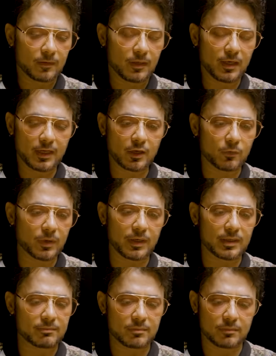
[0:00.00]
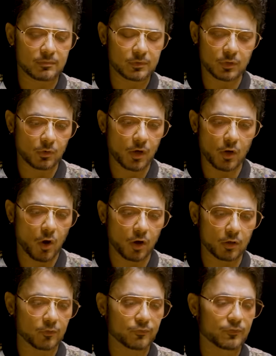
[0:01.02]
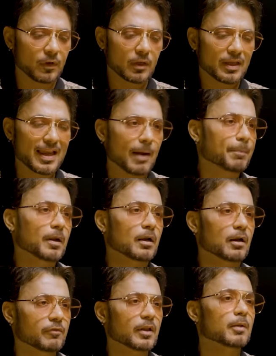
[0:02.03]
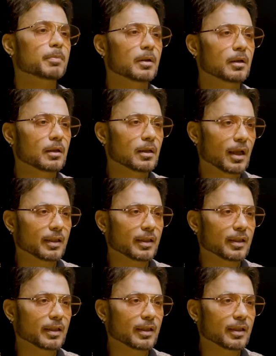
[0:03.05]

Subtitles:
liquid, you know, a lot of capital available,